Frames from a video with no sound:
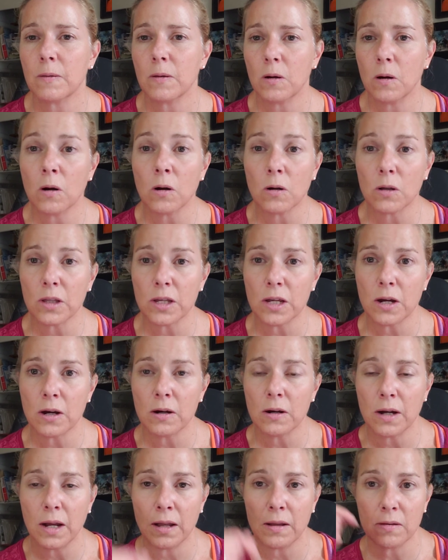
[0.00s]
earlier
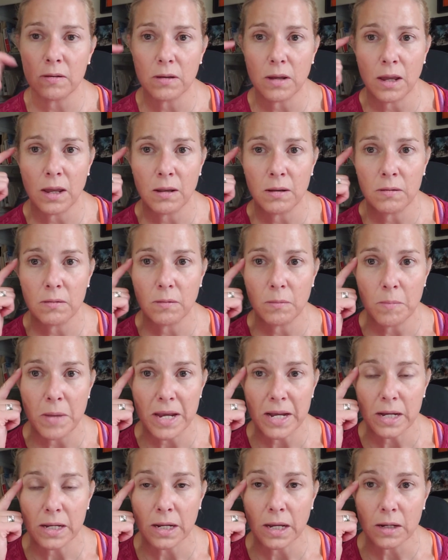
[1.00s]
and make
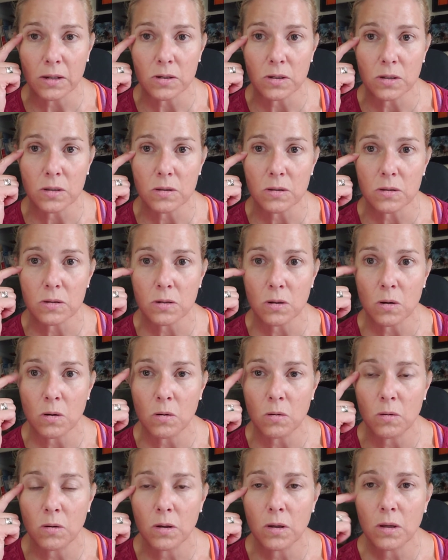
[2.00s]
connections.
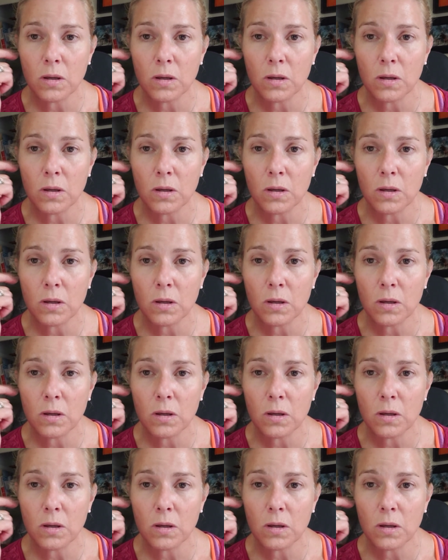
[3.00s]
So